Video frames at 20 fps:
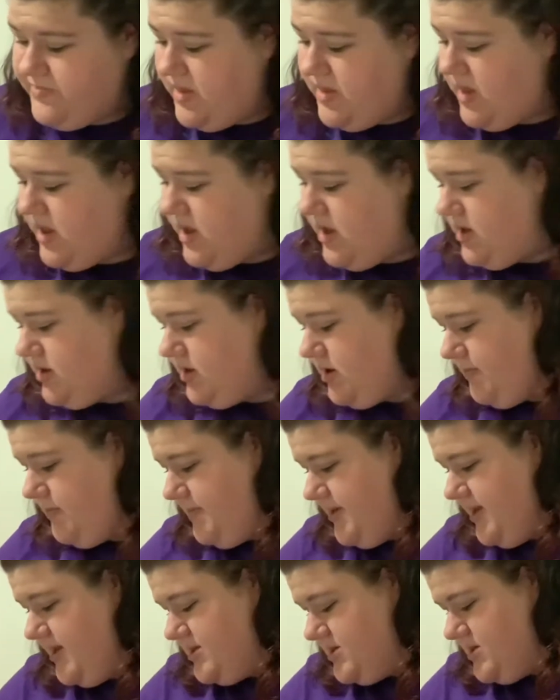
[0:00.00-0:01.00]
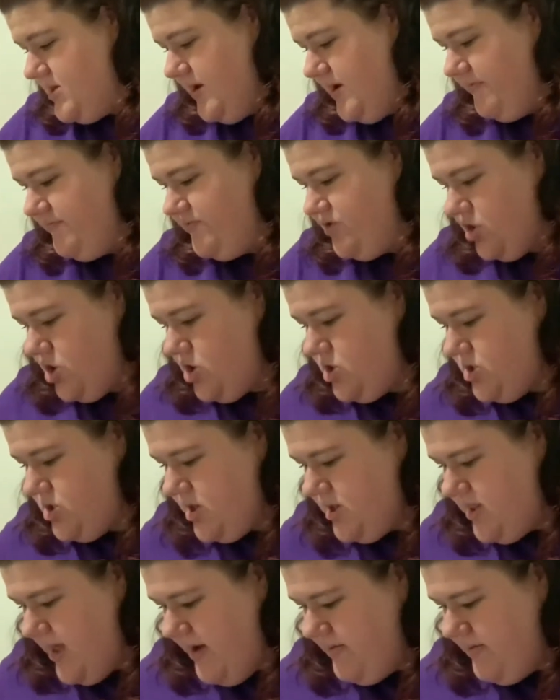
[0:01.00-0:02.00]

a little piece of dirt that was